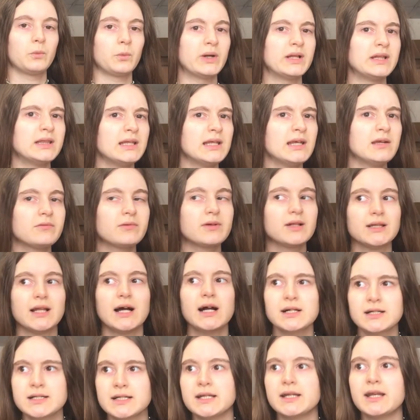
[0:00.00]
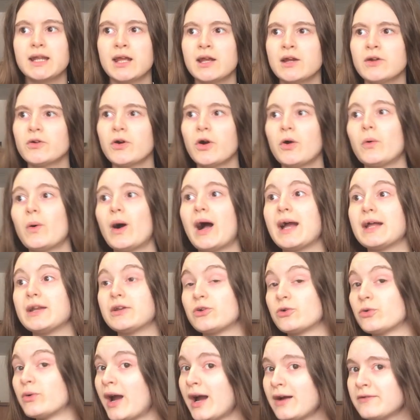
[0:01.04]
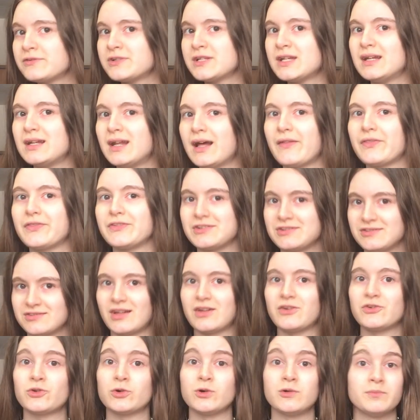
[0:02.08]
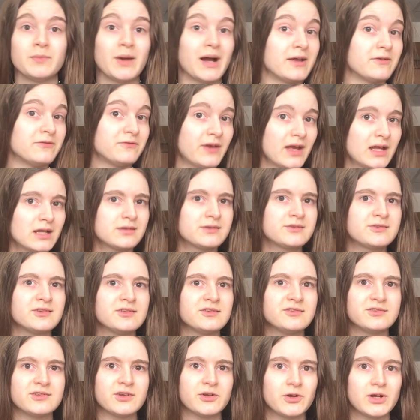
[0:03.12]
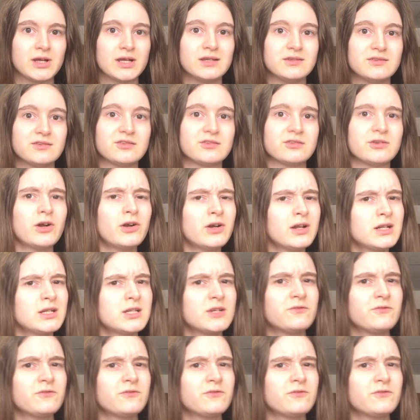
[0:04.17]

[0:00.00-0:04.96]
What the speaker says: When the reluctant hero I'd crafted at the center of my fantasy series started